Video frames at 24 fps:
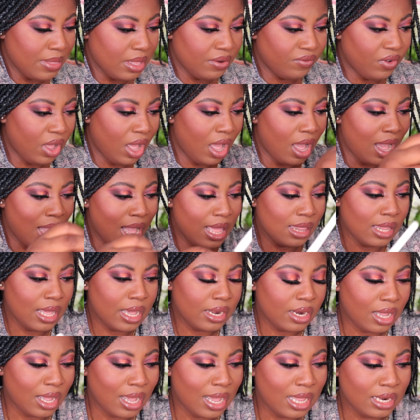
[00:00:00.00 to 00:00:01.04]
then for
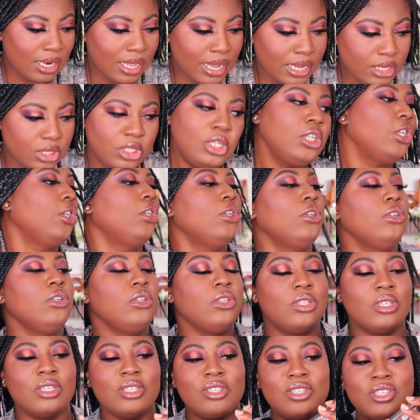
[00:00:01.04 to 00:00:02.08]
highlighter, I like to
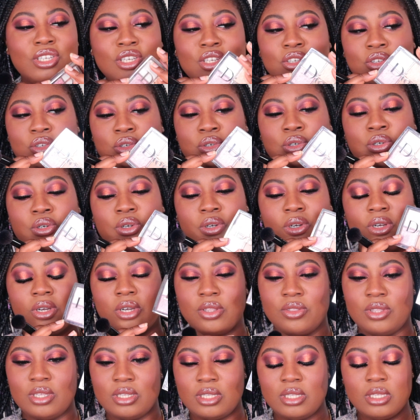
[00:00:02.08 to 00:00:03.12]
use the
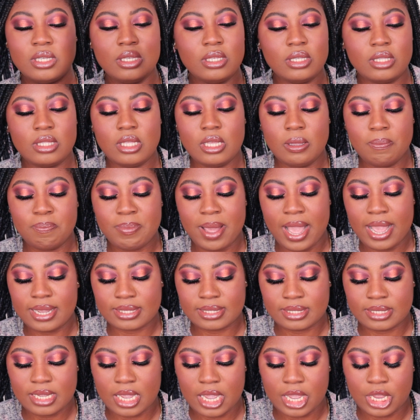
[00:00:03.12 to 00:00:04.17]
Dior. This is the
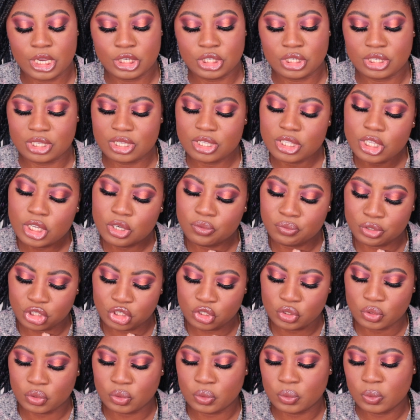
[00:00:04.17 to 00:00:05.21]
Backstage. This is the
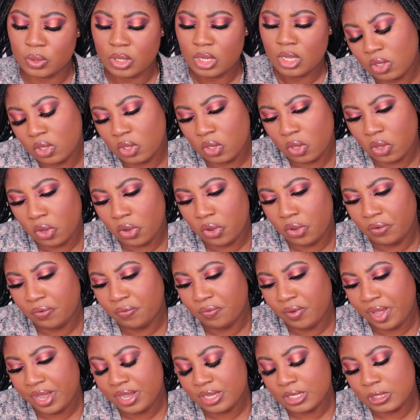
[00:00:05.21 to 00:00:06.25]
original Glow
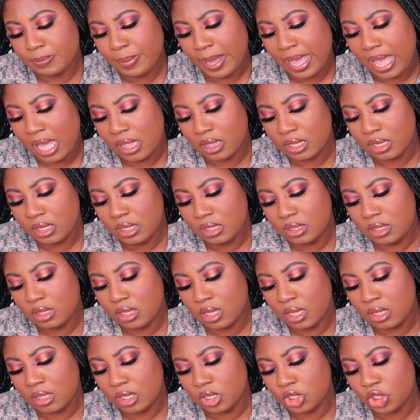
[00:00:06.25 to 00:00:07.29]
Face palette
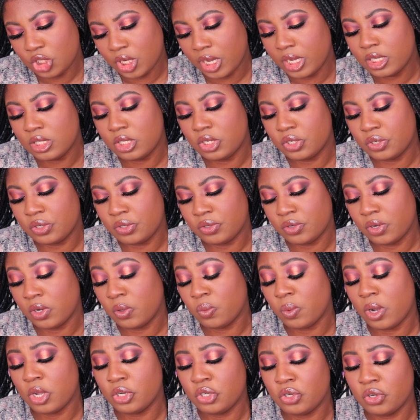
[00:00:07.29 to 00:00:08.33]
in the shade
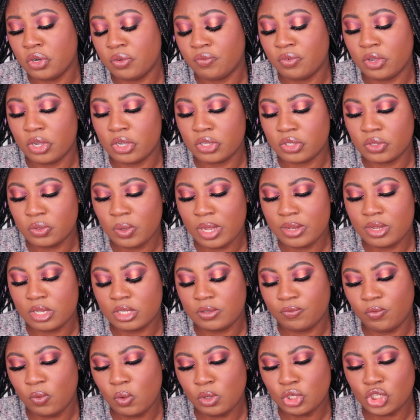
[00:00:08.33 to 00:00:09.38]
001 Universal. And there's
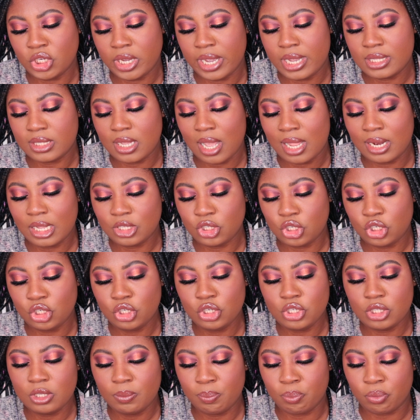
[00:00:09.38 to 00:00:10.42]
4 shades. I like to
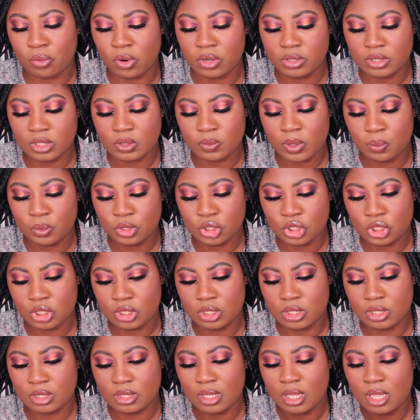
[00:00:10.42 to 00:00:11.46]
use the bronze one, which
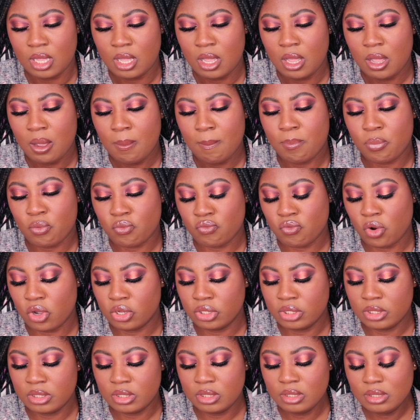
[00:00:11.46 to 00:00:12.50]
is
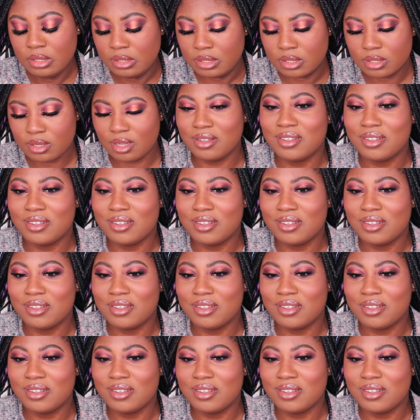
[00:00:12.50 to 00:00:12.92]
bronze.